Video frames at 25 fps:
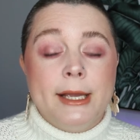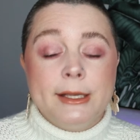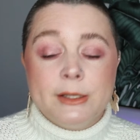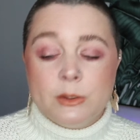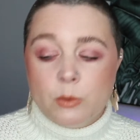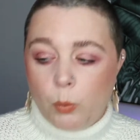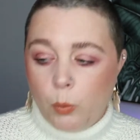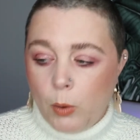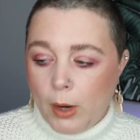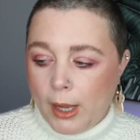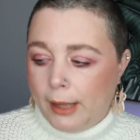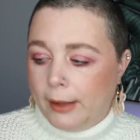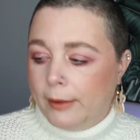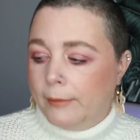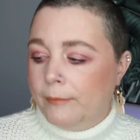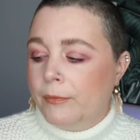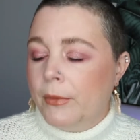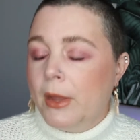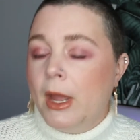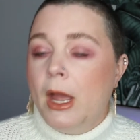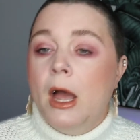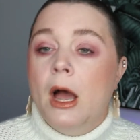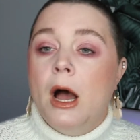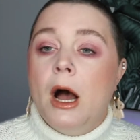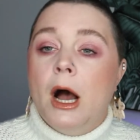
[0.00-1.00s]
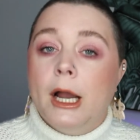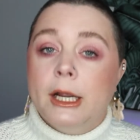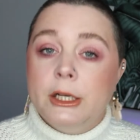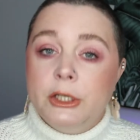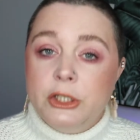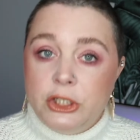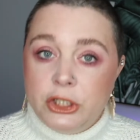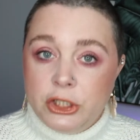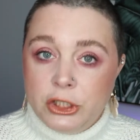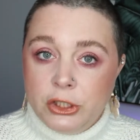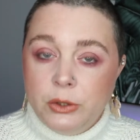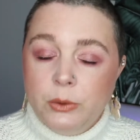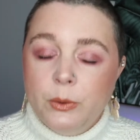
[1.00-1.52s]
as well. I
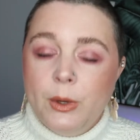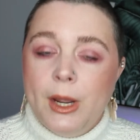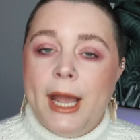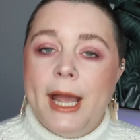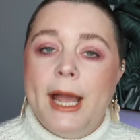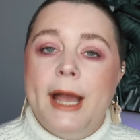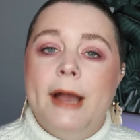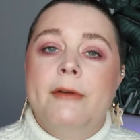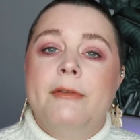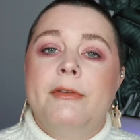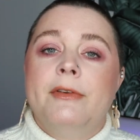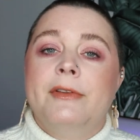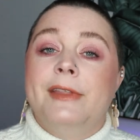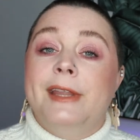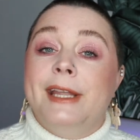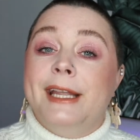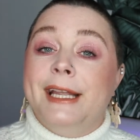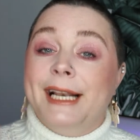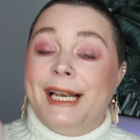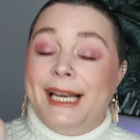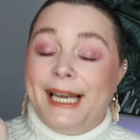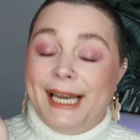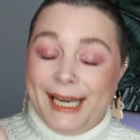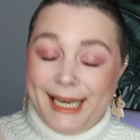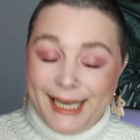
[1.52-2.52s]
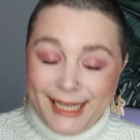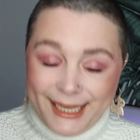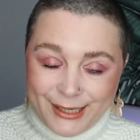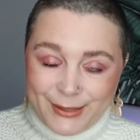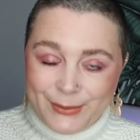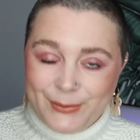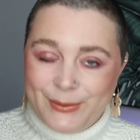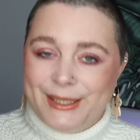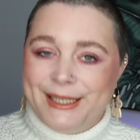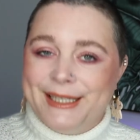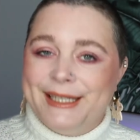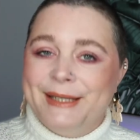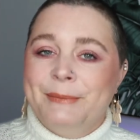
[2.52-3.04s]
do have the
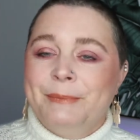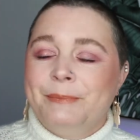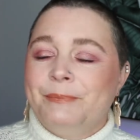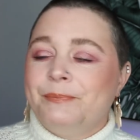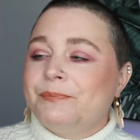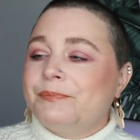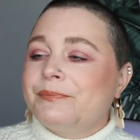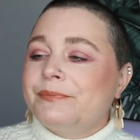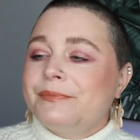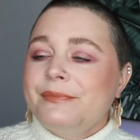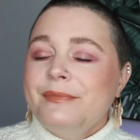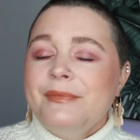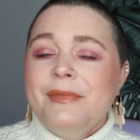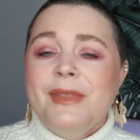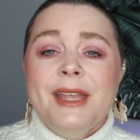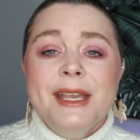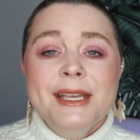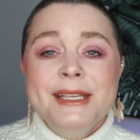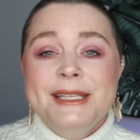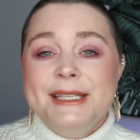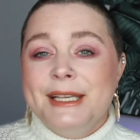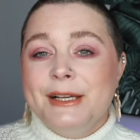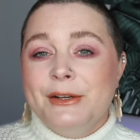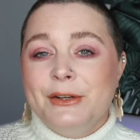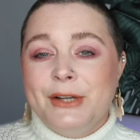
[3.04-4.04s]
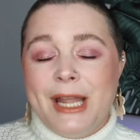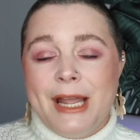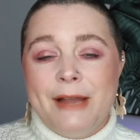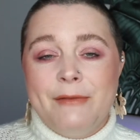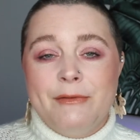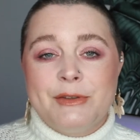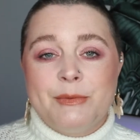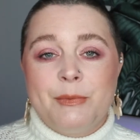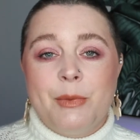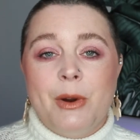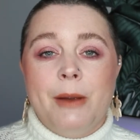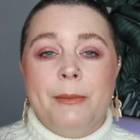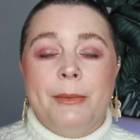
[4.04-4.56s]
liquid Silk
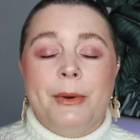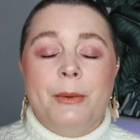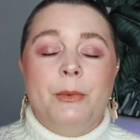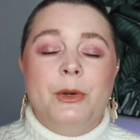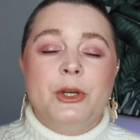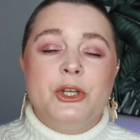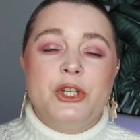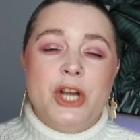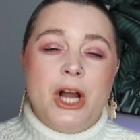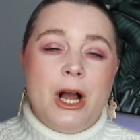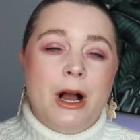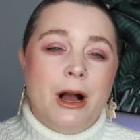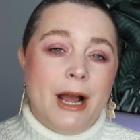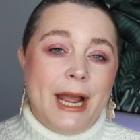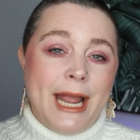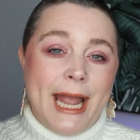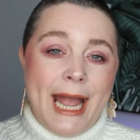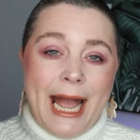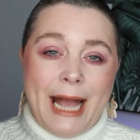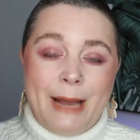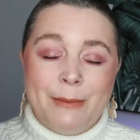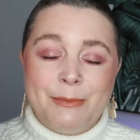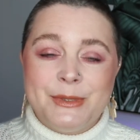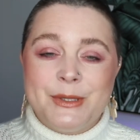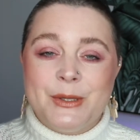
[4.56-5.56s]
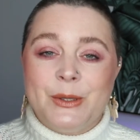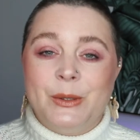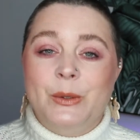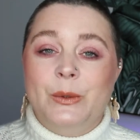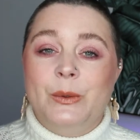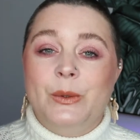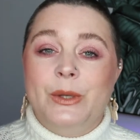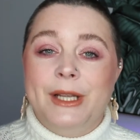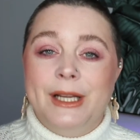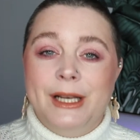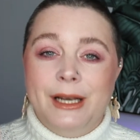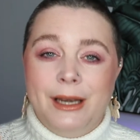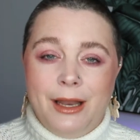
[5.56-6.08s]
Canvas Primer, which I
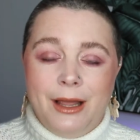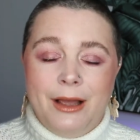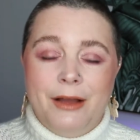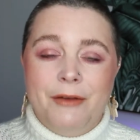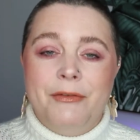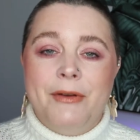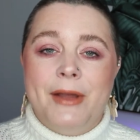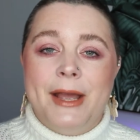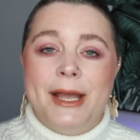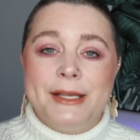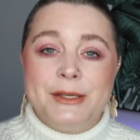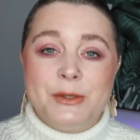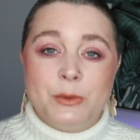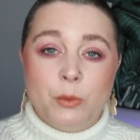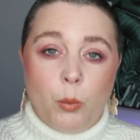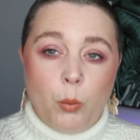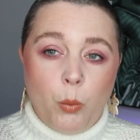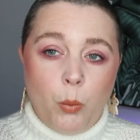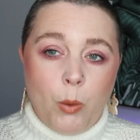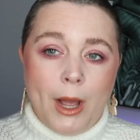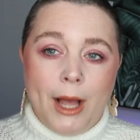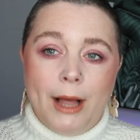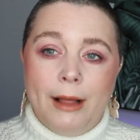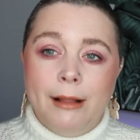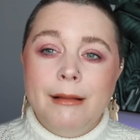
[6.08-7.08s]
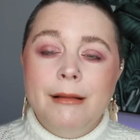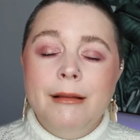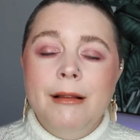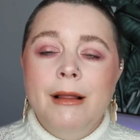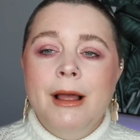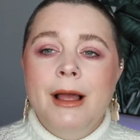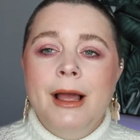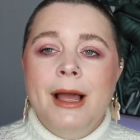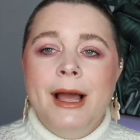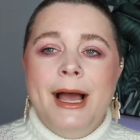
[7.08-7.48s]
absolutely love as well.